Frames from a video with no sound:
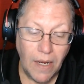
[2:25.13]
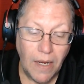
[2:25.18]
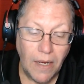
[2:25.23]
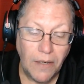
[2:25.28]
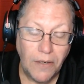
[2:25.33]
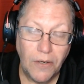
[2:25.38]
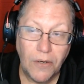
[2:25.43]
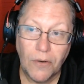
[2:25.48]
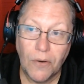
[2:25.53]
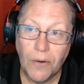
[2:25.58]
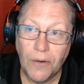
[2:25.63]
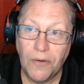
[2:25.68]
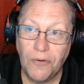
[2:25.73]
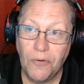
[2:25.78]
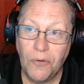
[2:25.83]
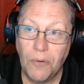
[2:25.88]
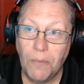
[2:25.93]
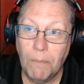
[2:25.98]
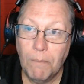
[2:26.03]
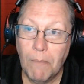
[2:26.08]
You're going
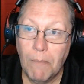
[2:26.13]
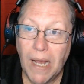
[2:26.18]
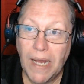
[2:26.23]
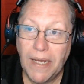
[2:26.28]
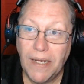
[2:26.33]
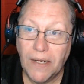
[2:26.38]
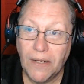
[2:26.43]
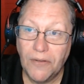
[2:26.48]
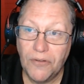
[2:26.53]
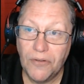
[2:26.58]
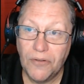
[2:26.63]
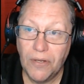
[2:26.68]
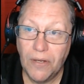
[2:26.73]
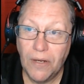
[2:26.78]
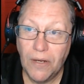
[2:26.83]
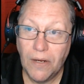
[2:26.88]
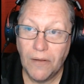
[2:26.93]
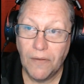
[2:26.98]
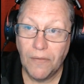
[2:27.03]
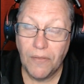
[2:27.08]
to minus
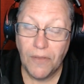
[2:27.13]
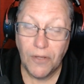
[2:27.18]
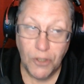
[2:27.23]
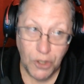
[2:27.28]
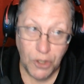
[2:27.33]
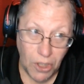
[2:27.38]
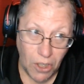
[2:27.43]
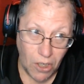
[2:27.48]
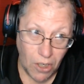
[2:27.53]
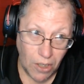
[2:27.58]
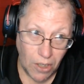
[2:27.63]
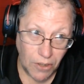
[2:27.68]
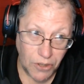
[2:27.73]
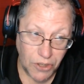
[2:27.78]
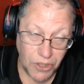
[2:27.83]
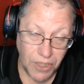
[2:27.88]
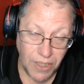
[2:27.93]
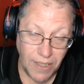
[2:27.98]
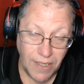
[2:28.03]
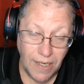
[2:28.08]
the
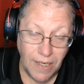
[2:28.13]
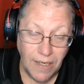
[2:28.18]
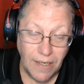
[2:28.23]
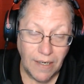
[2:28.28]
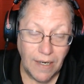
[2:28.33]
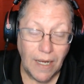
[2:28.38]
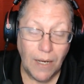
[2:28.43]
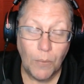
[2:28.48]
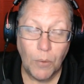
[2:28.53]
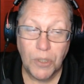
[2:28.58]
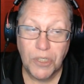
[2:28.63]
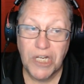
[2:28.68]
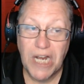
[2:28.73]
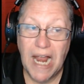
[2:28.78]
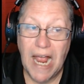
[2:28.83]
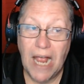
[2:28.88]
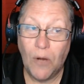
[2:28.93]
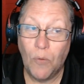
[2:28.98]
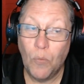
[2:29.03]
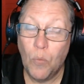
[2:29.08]
charge. I want you to
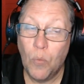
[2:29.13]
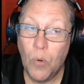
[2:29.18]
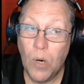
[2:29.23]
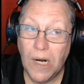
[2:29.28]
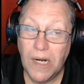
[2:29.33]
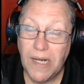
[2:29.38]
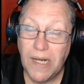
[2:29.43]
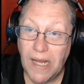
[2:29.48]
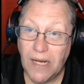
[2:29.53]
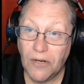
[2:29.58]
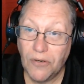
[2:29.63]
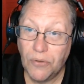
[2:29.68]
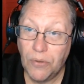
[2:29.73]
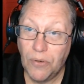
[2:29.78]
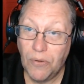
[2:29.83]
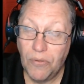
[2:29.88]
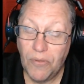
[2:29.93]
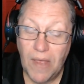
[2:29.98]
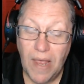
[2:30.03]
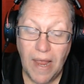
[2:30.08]
add one extra
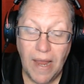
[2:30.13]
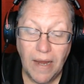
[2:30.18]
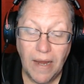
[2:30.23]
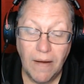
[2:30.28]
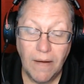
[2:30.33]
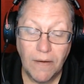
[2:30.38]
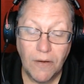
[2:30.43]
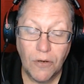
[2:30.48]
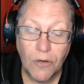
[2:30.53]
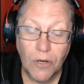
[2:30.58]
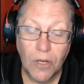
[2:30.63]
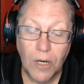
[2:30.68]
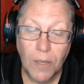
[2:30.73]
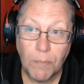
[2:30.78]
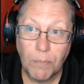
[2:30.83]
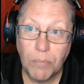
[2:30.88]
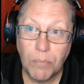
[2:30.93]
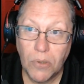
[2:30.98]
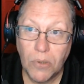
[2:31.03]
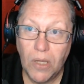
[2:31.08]
thing. You're going to
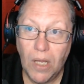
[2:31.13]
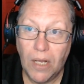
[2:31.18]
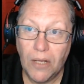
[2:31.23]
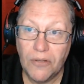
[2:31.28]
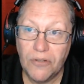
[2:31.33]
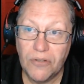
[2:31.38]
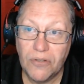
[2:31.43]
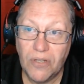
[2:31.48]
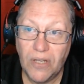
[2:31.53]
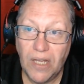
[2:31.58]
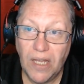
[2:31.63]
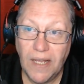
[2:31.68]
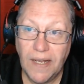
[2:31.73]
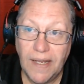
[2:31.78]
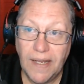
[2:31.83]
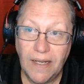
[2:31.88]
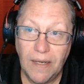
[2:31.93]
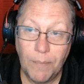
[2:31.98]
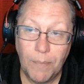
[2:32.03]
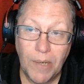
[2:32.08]
plus
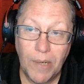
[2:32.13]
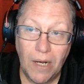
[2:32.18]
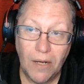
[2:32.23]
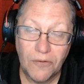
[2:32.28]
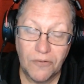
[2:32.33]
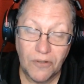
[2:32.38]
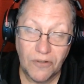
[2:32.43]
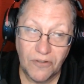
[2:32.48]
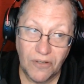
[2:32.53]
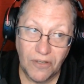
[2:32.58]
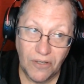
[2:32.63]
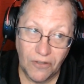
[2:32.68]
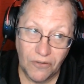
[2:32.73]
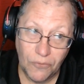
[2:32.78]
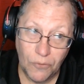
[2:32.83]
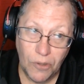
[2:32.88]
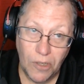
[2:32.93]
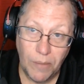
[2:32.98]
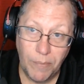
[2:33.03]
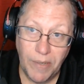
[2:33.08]
any deposits, and this will
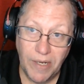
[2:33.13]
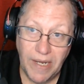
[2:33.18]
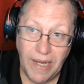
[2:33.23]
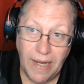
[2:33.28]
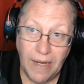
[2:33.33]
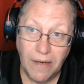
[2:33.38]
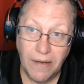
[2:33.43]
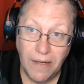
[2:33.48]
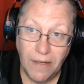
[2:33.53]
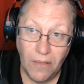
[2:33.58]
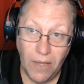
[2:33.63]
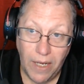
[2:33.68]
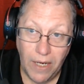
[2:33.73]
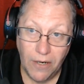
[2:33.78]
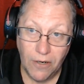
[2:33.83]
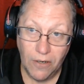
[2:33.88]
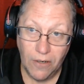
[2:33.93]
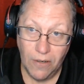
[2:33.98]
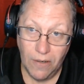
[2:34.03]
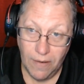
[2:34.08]
come in handy
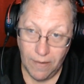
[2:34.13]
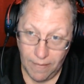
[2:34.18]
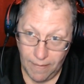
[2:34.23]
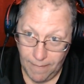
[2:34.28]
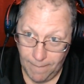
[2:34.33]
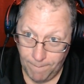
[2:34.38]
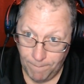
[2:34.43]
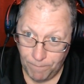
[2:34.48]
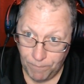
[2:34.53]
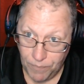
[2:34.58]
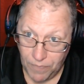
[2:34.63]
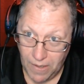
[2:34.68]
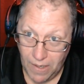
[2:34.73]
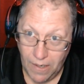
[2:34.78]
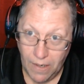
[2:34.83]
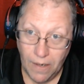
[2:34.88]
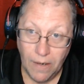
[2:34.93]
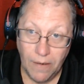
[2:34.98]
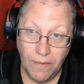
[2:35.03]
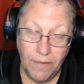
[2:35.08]
later.
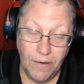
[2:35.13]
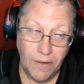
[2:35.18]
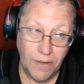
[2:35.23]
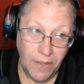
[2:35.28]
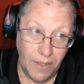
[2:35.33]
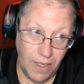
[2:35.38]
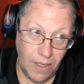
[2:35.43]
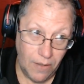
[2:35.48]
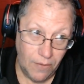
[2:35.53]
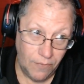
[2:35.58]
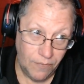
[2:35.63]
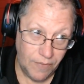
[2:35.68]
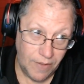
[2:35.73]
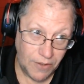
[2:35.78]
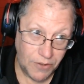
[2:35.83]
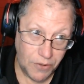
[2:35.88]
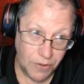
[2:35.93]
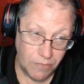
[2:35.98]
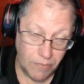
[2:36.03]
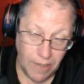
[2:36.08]
There you go.
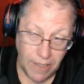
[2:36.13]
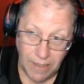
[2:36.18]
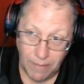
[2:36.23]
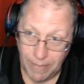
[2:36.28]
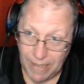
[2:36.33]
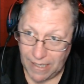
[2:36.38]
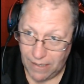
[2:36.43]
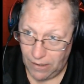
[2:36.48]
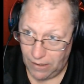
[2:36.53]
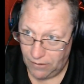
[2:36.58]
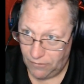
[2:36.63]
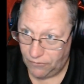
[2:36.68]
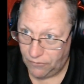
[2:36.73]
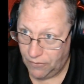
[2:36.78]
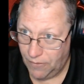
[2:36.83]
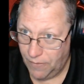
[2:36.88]
That's your running balance.